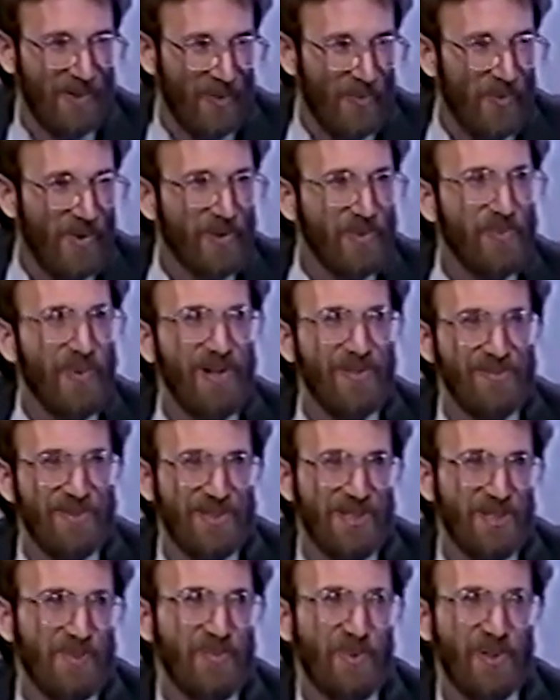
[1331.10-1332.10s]
That worked well for
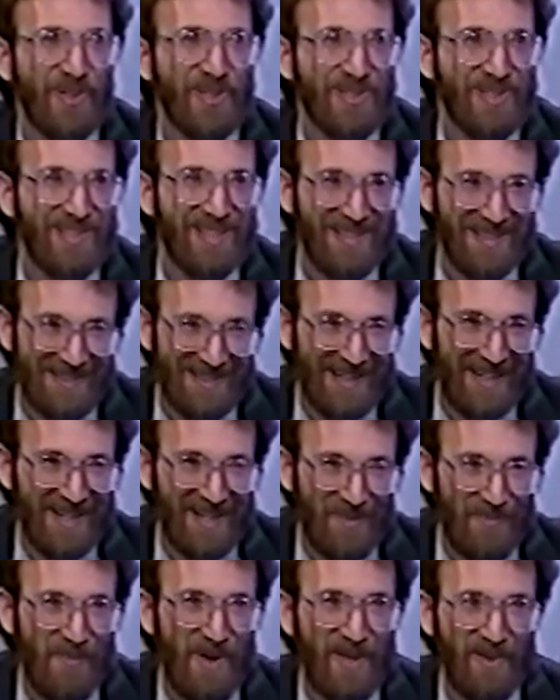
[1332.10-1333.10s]
this person, and
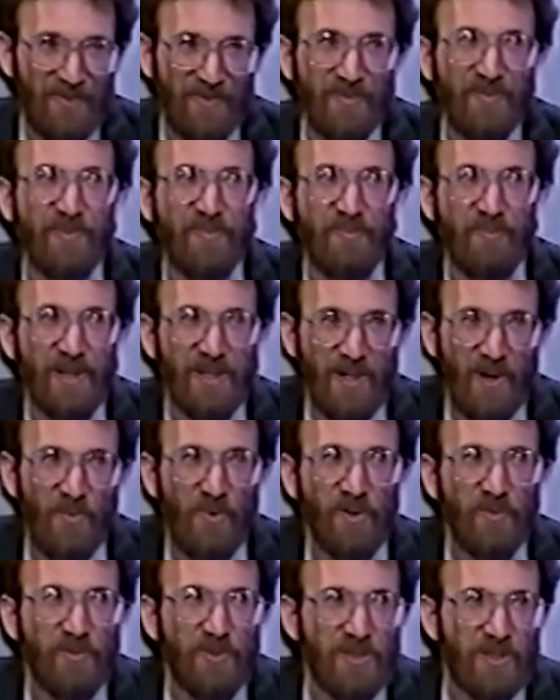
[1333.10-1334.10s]
it may not
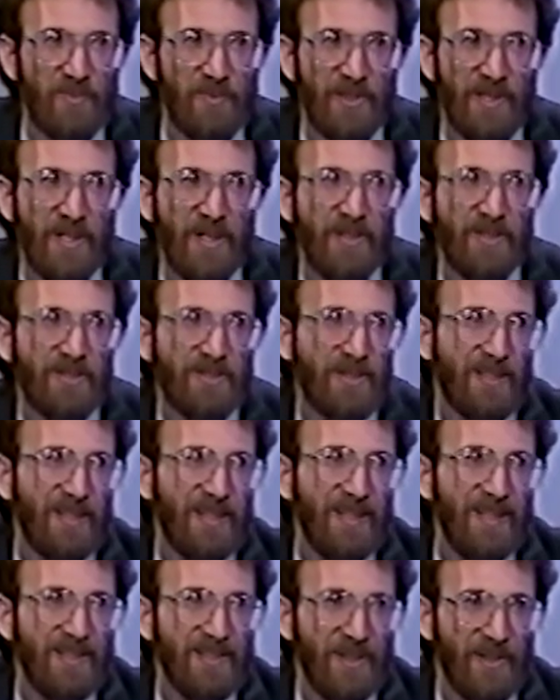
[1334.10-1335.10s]
work for someone else.
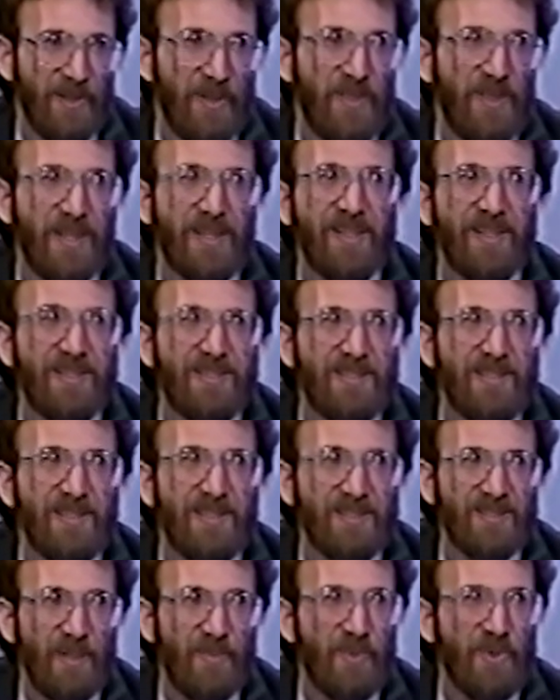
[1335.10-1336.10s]
The other thing is
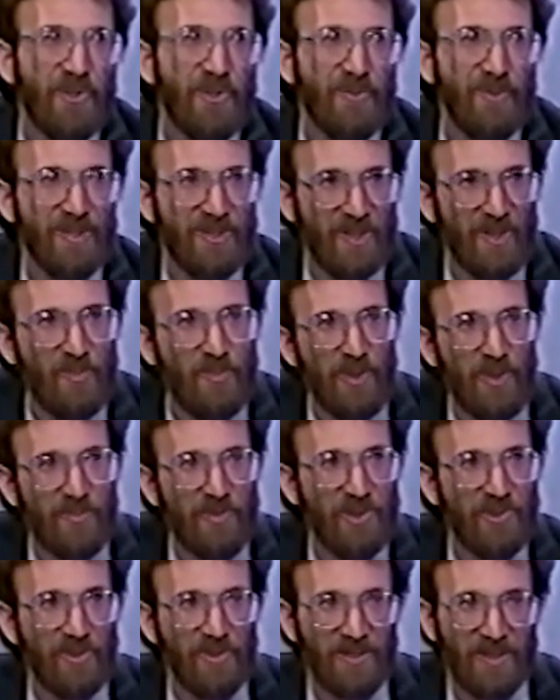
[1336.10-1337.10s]
that someone who is in
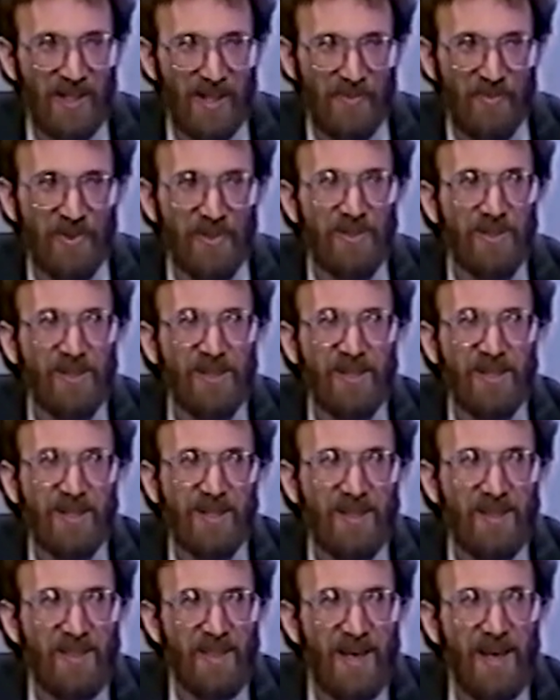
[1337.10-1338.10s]
premature labor,
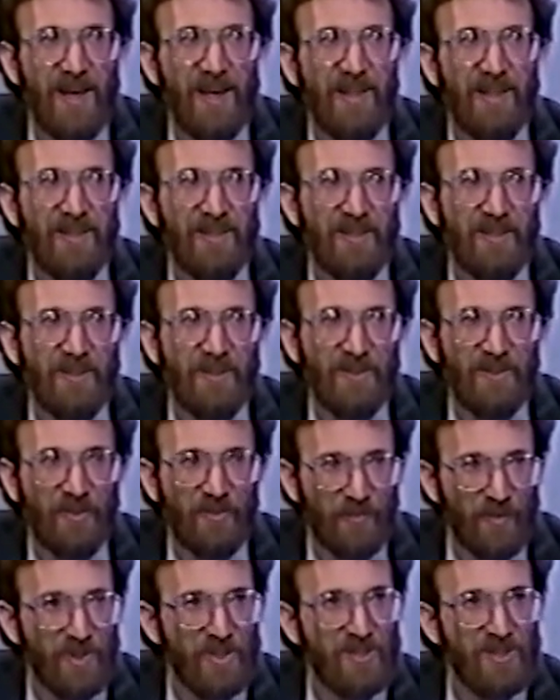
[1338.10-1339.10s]
that the
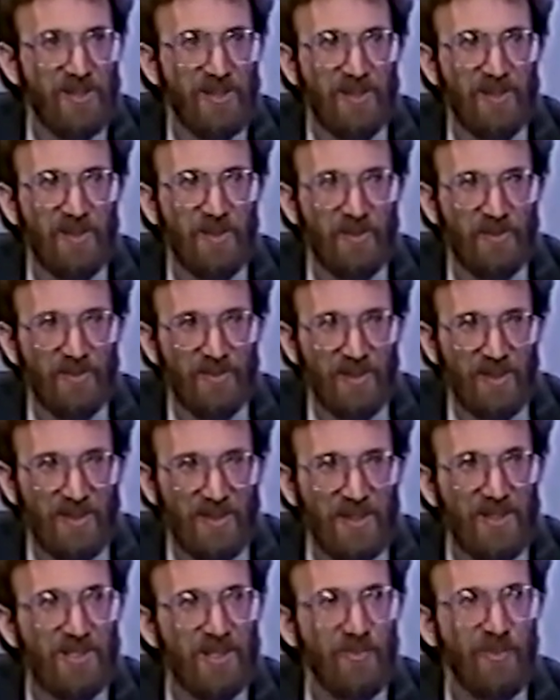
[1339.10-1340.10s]
first thing that
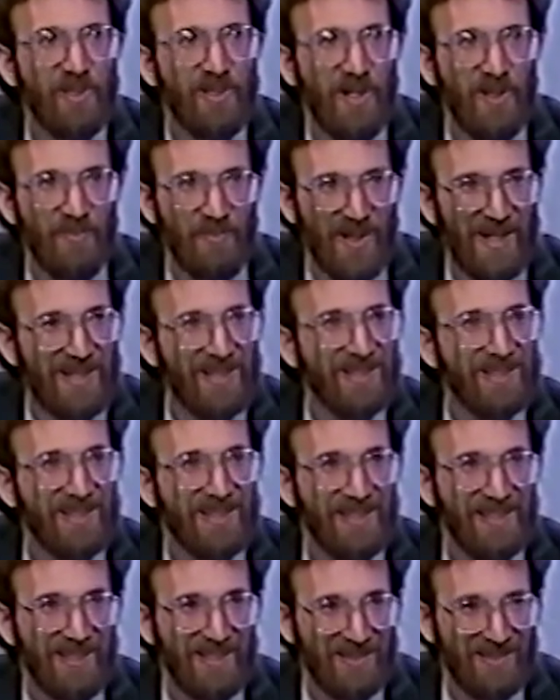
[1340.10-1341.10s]
needs to be done
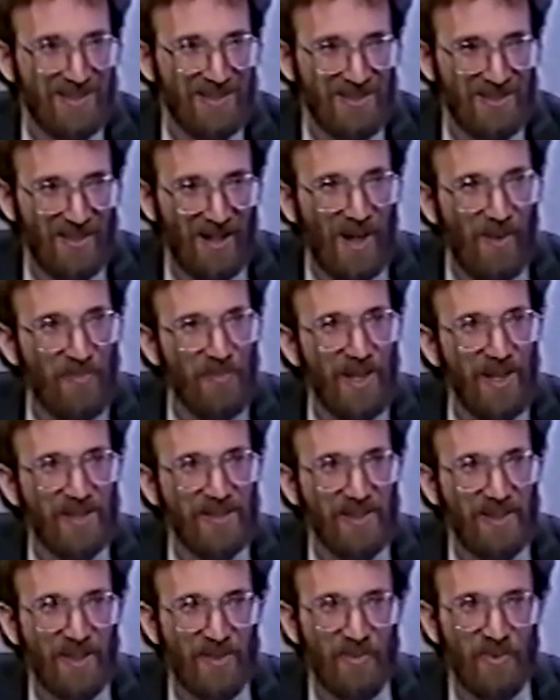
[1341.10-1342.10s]
medically is to stop
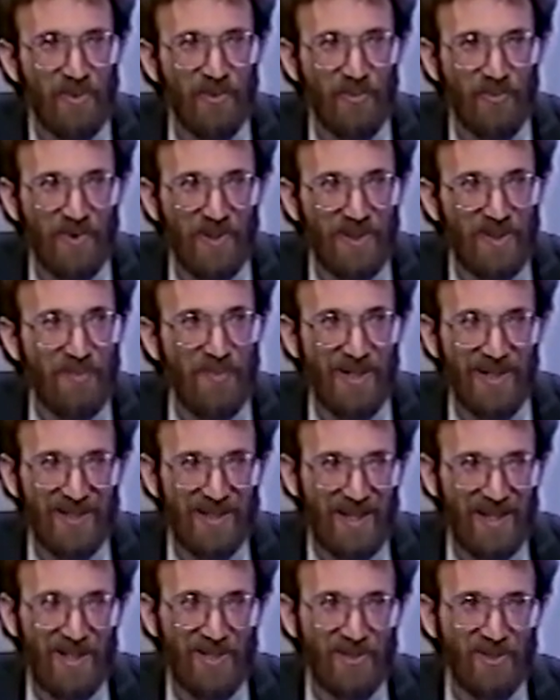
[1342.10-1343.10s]
that labor with a
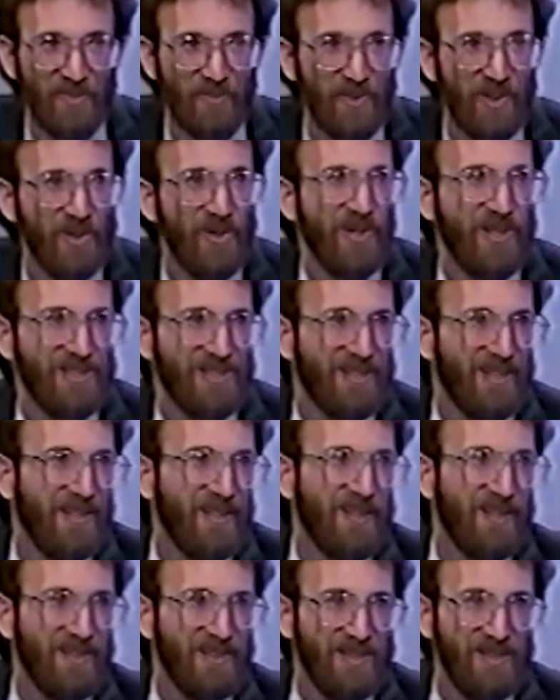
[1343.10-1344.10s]
medication, because
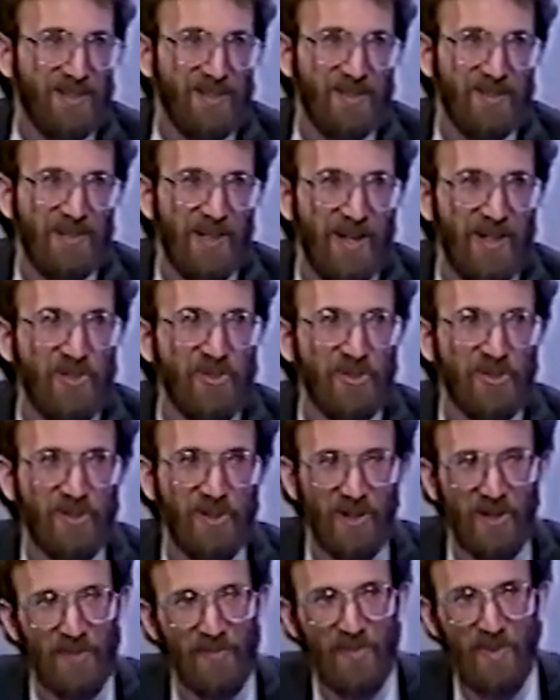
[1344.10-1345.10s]
the danger
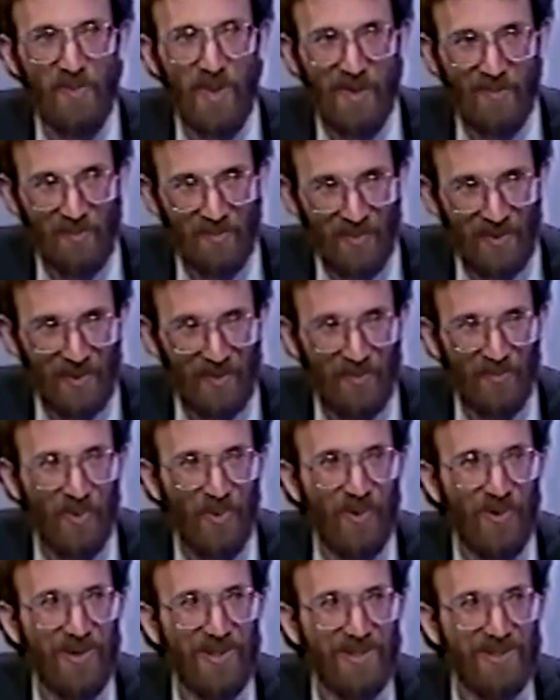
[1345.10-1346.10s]
of the baby being
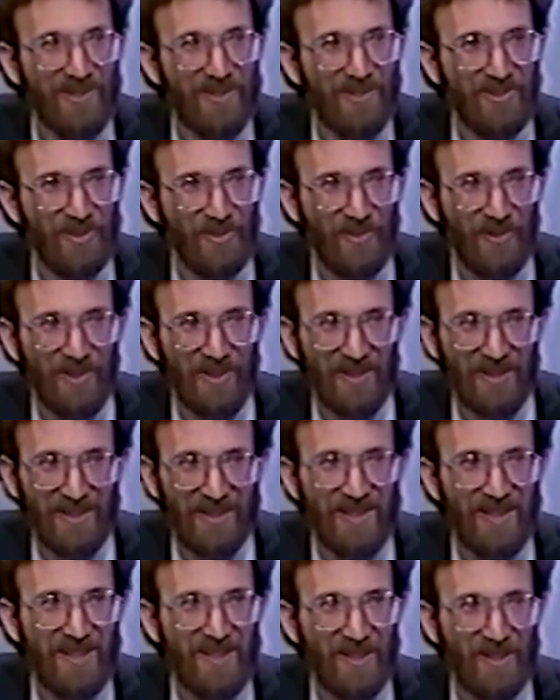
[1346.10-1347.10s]
born too
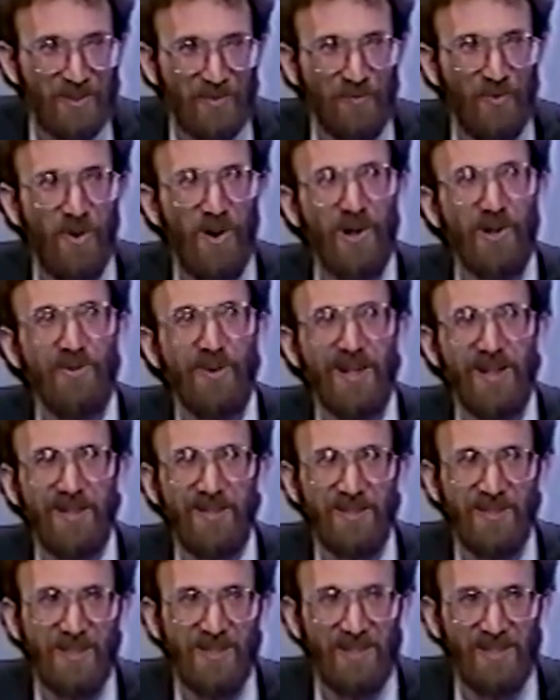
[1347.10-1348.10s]
early is far
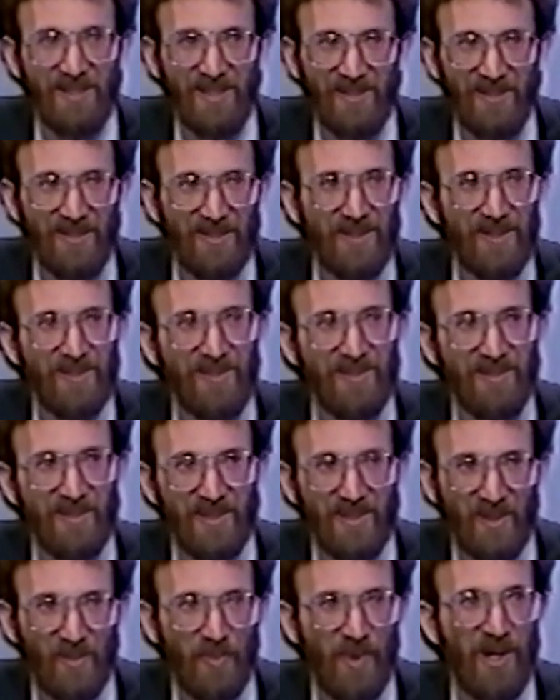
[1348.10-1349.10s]
greater than
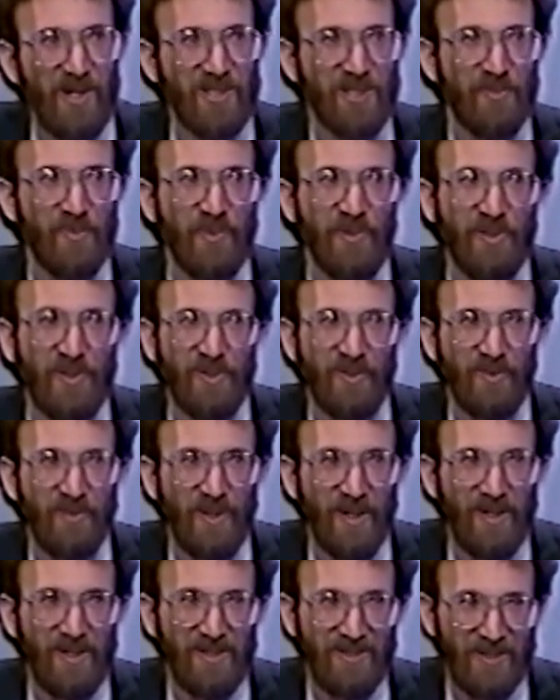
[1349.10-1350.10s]
the possible
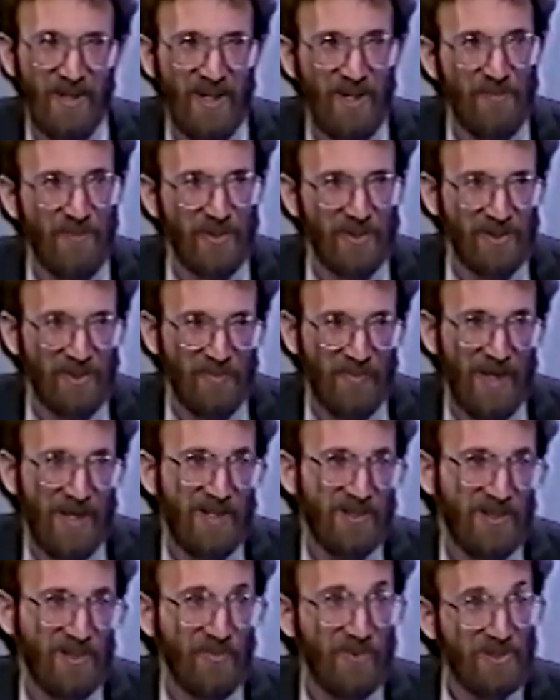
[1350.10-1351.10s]
side effect of the
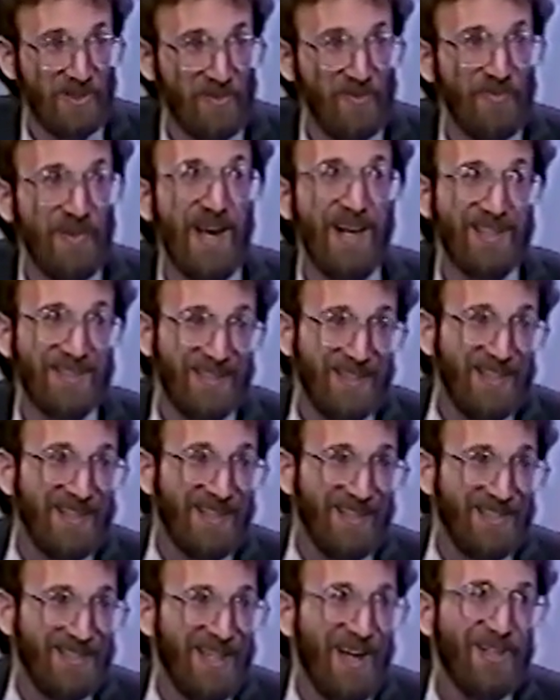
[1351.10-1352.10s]
medicine, which in fact
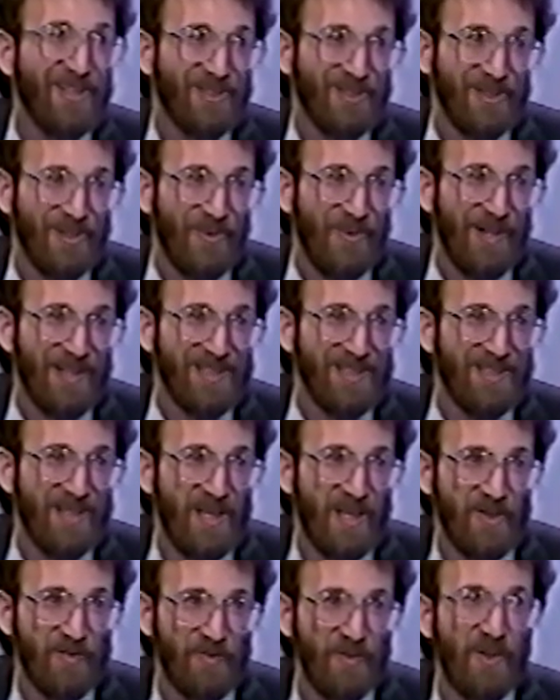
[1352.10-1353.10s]
is actually quite
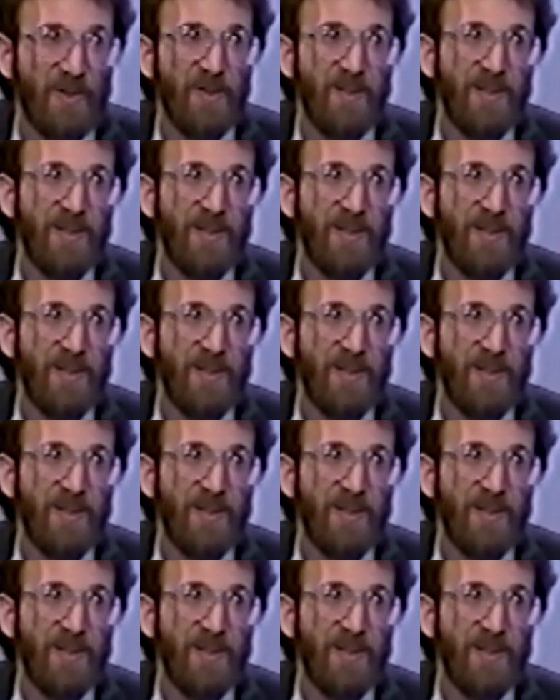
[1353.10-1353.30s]
safe.